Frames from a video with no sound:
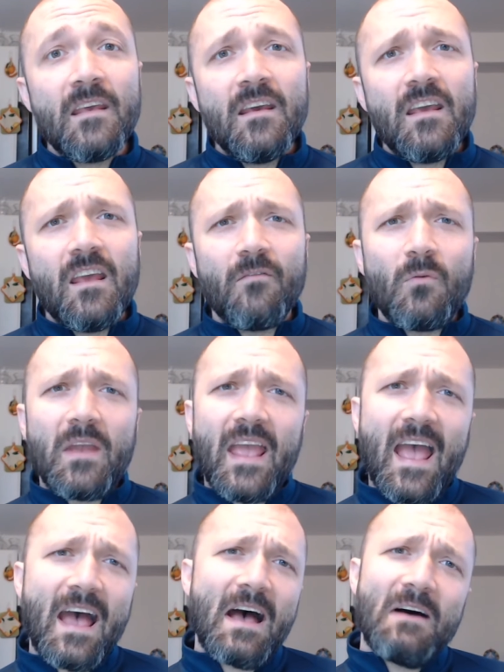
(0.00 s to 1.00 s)
If we
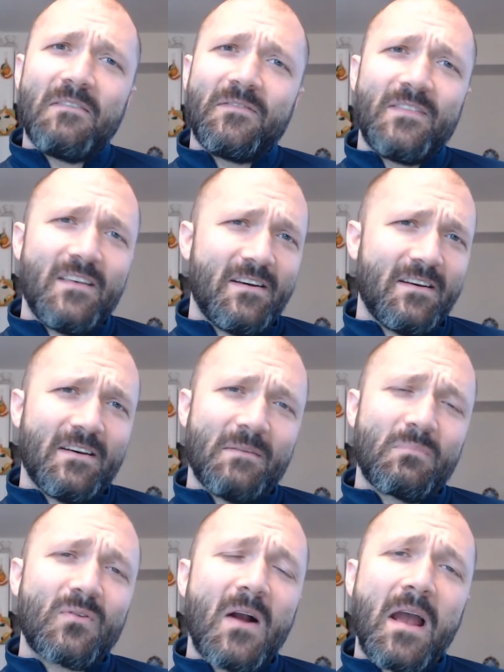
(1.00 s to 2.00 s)
have the
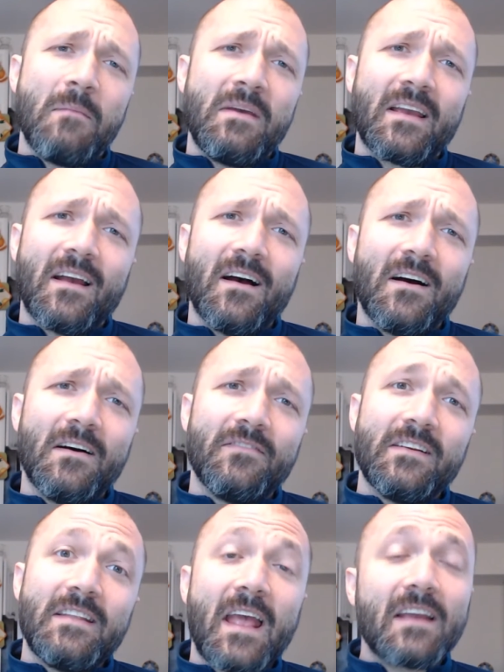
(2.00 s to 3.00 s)
priming of
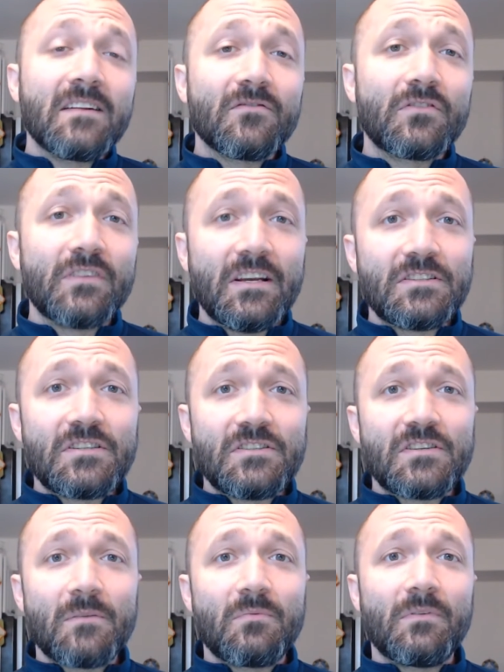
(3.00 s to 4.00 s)
a negative
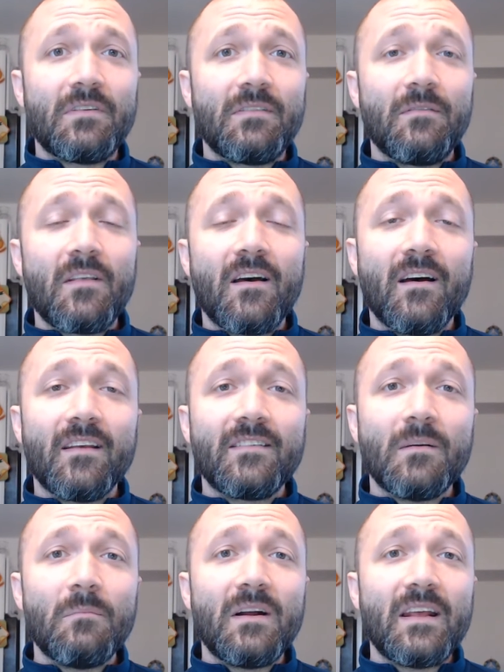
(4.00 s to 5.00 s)
relationship with
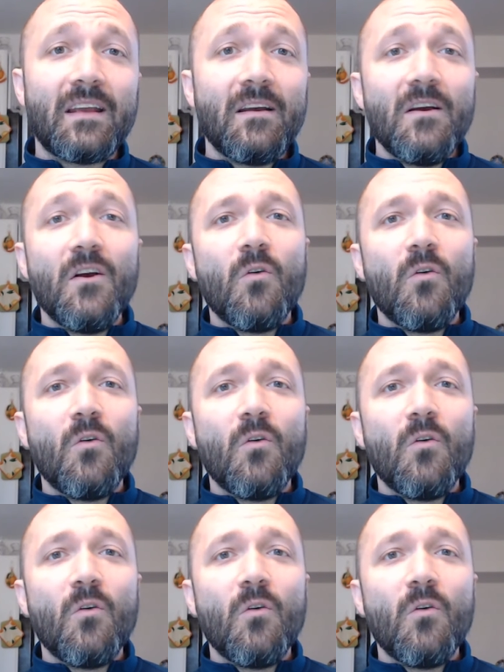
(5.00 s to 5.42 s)
somebody,